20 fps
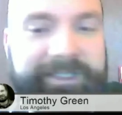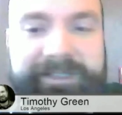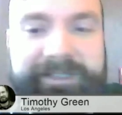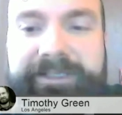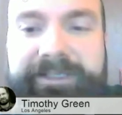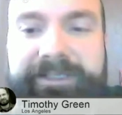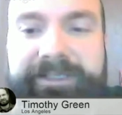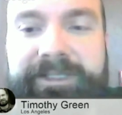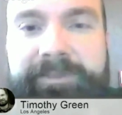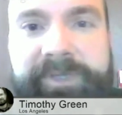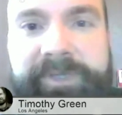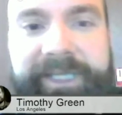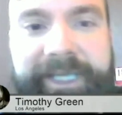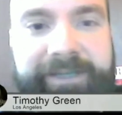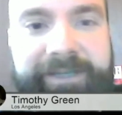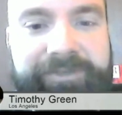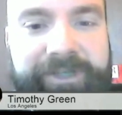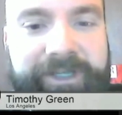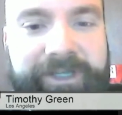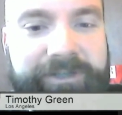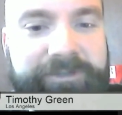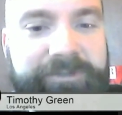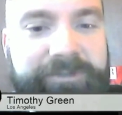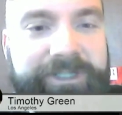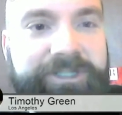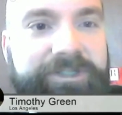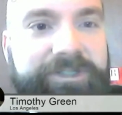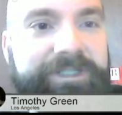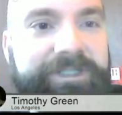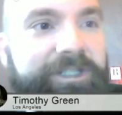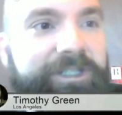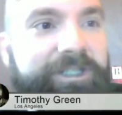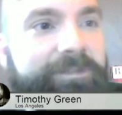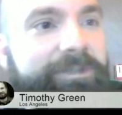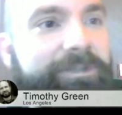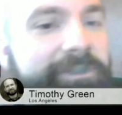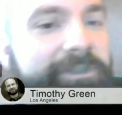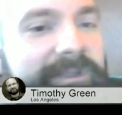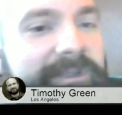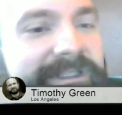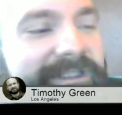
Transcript: next up we have Richard Gilbert,